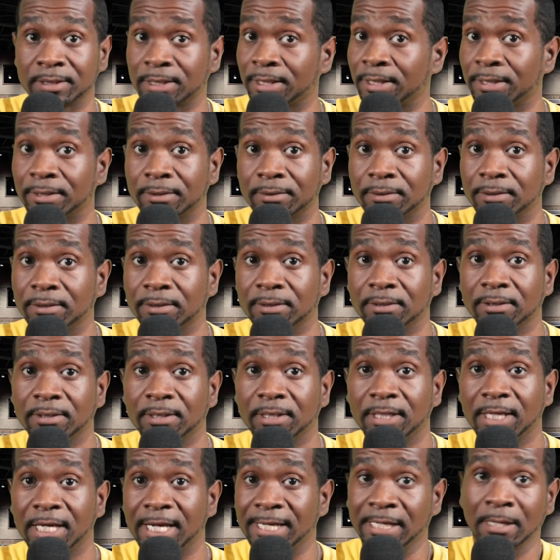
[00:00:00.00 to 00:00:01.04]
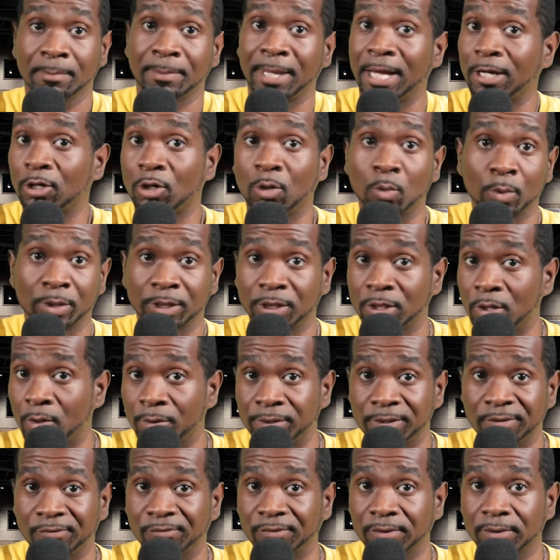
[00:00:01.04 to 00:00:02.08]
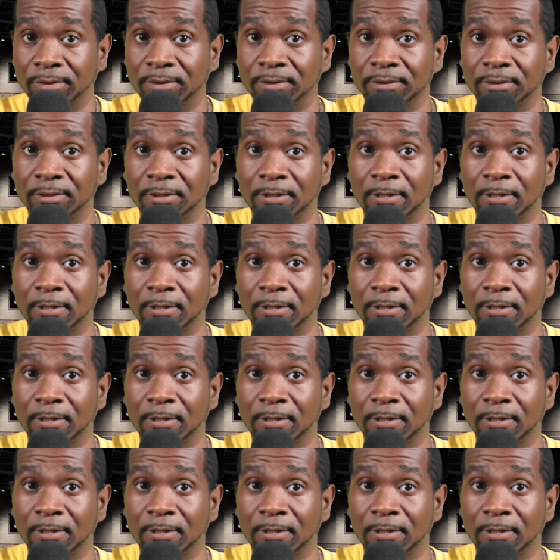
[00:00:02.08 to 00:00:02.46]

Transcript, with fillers: hell and I'm not going to want to go any further.